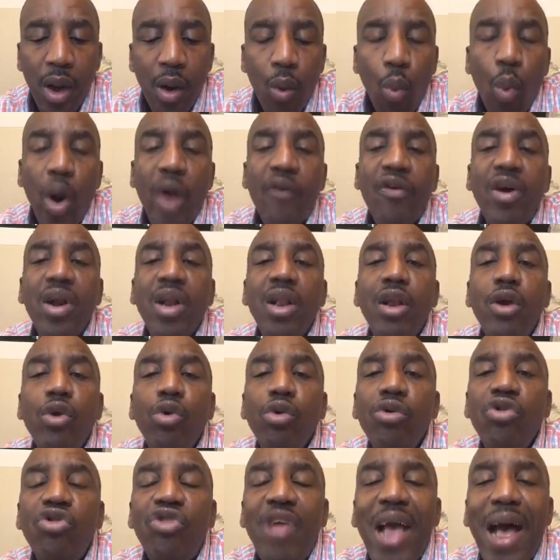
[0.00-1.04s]
We're in
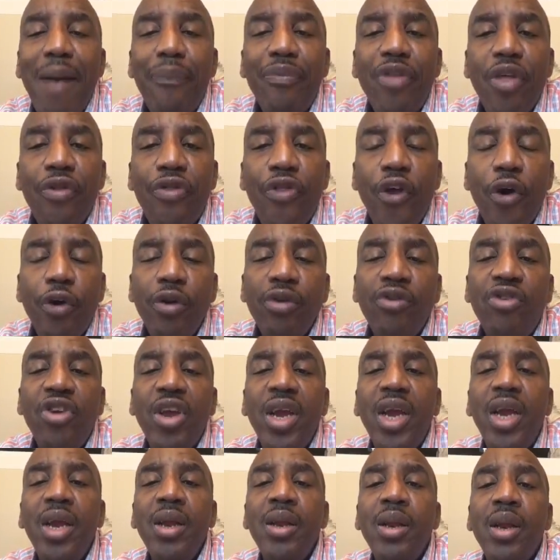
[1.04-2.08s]
Luke chapter
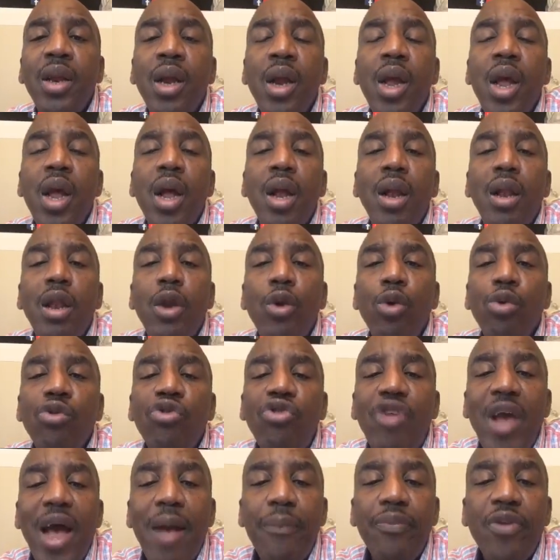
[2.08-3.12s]
13. Luke
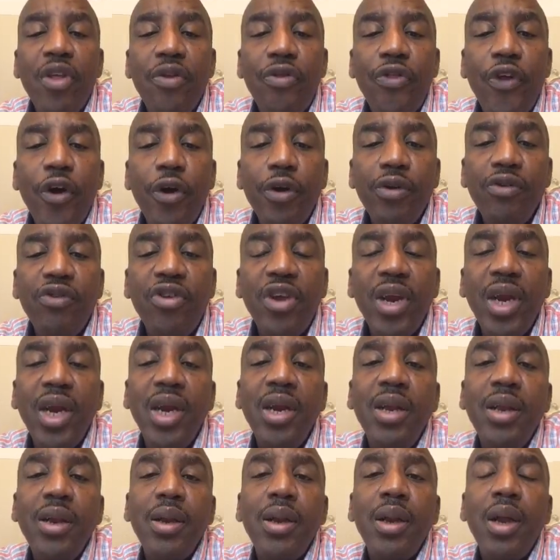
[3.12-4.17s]
chapter
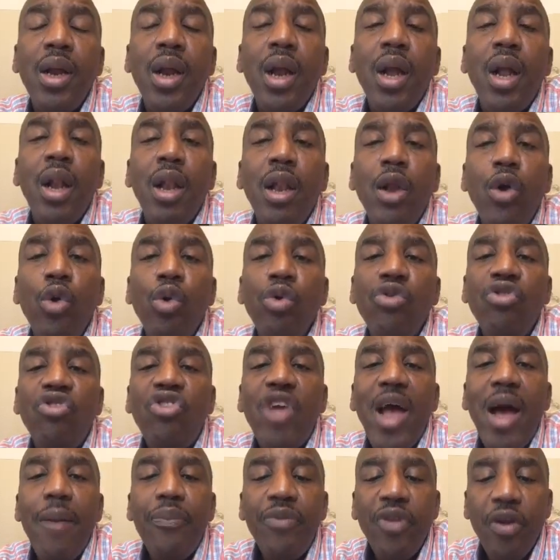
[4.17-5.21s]
13. Luke
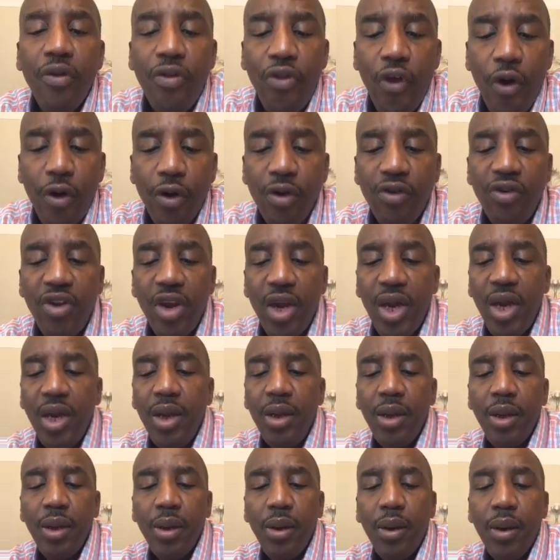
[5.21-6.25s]
chapter
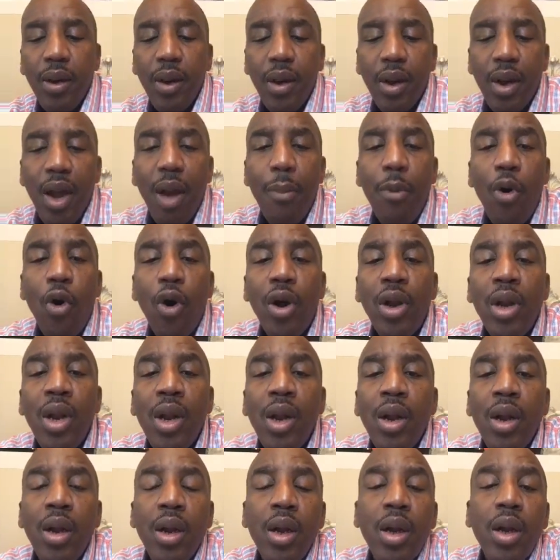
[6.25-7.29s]
13. Come on.
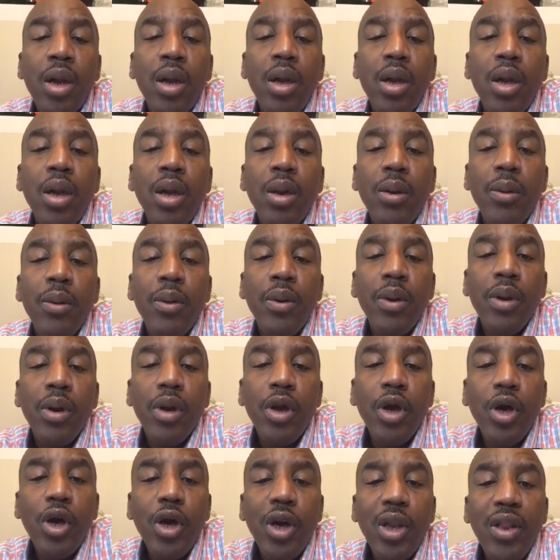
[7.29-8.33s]

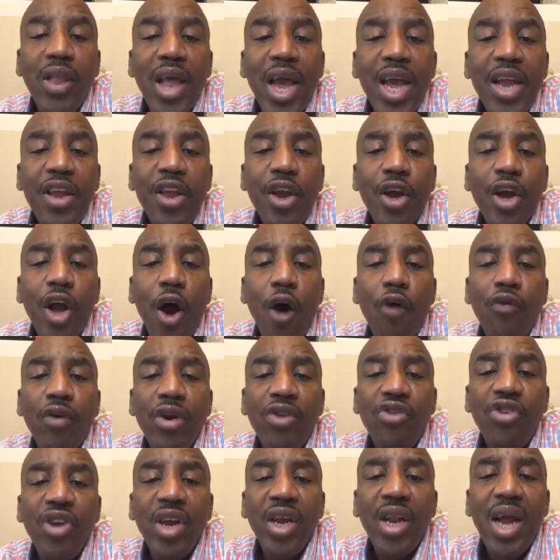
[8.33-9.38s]
Good. There you go,
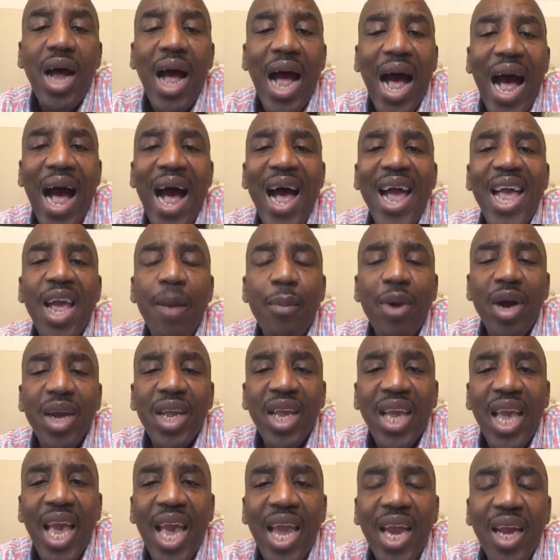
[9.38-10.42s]
Regina. I am a
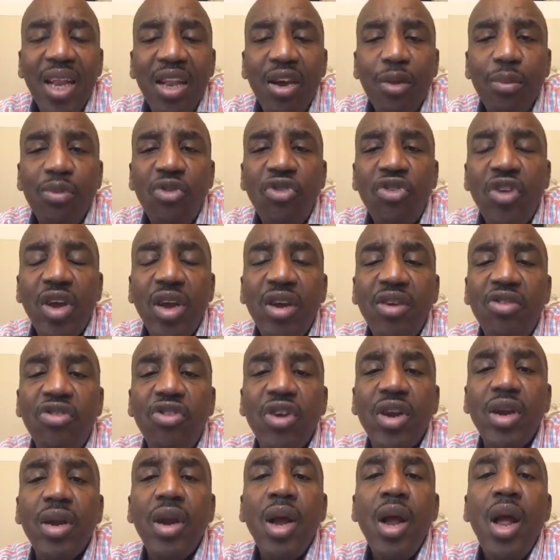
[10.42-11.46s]
kingdom
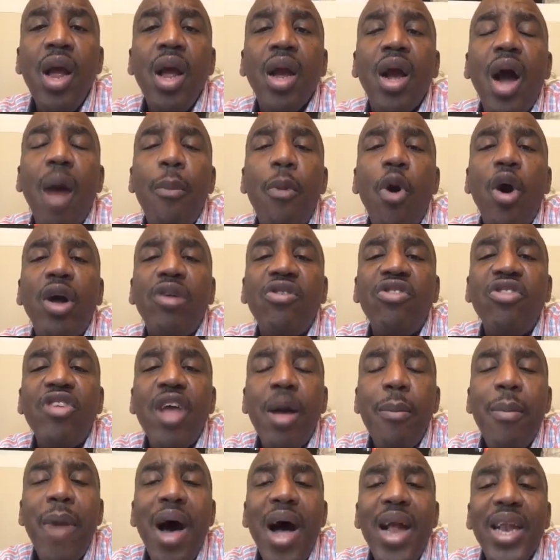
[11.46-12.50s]
citizen. Come on,
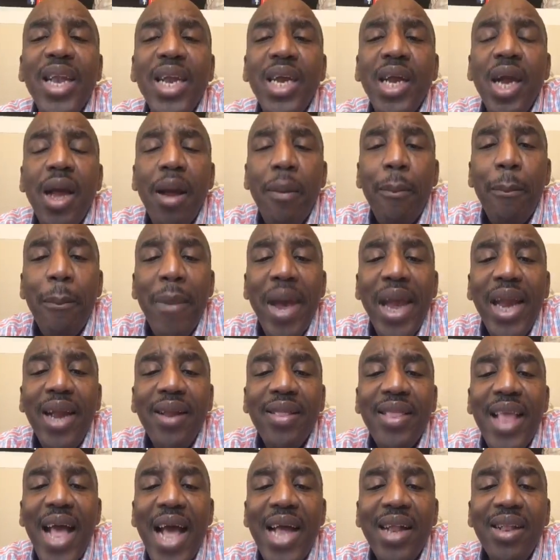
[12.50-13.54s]
somebody
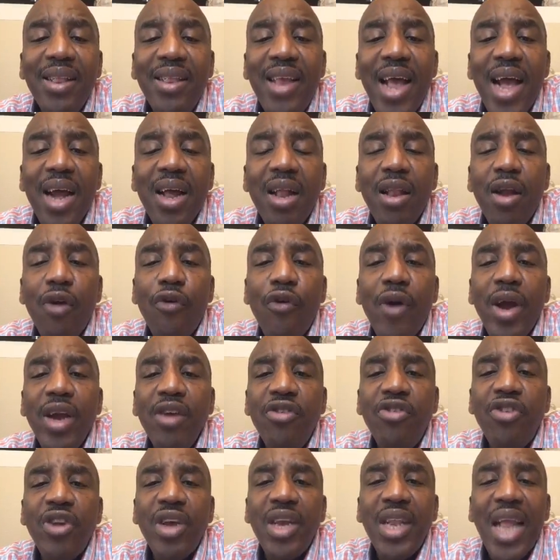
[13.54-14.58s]
make that
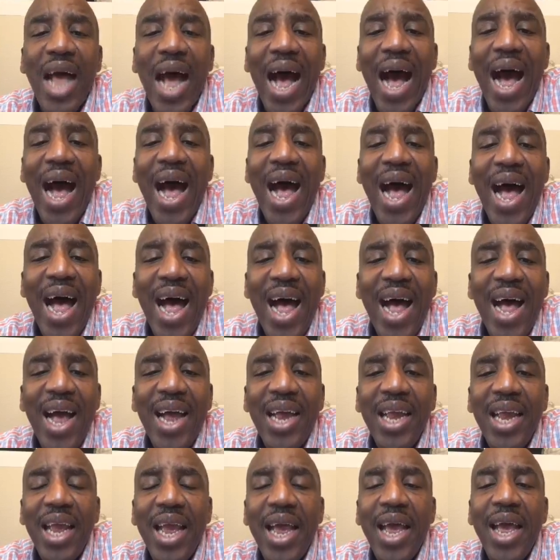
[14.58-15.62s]
declaration.
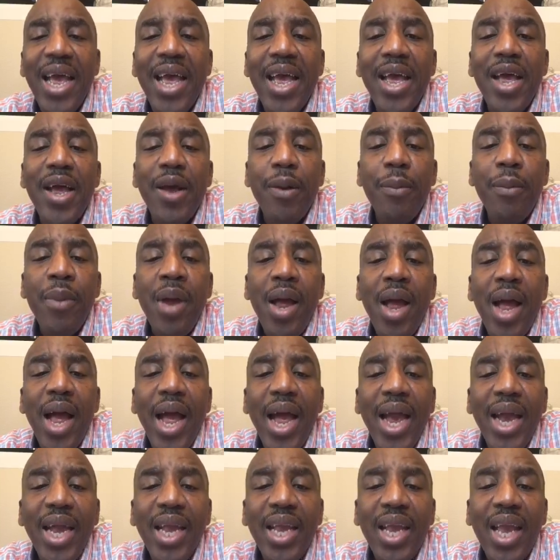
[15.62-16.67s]
I am
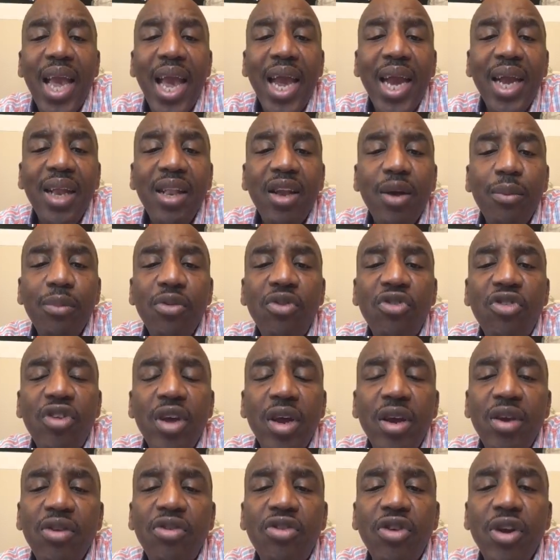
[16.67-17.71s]
a kingdom
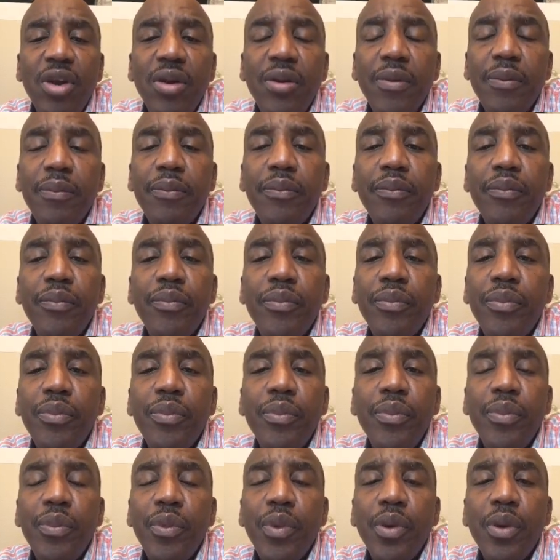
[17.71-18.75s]
citizen.
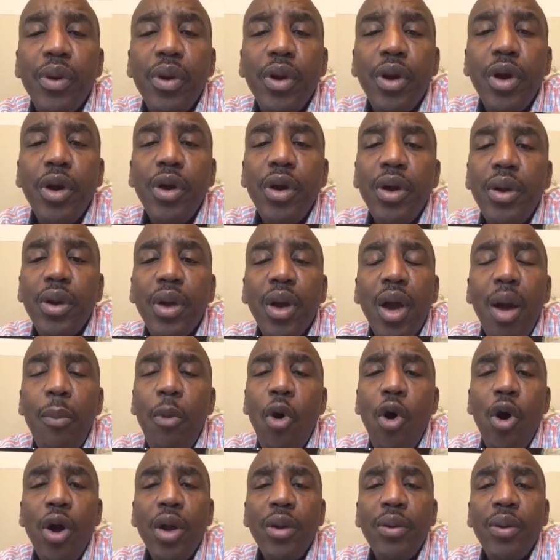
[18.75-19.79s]
Good. Come
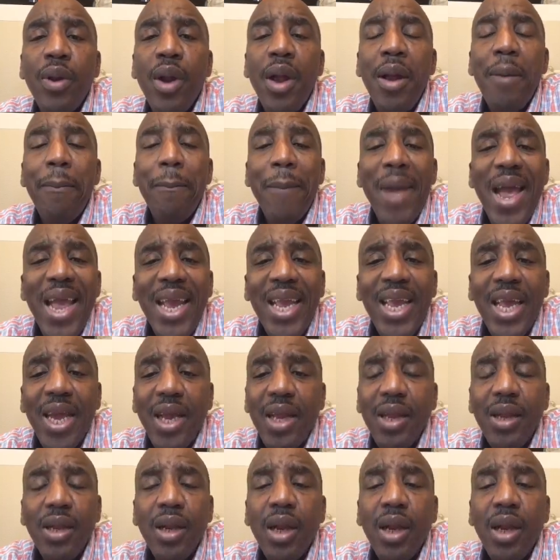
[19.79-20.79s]
on, make it.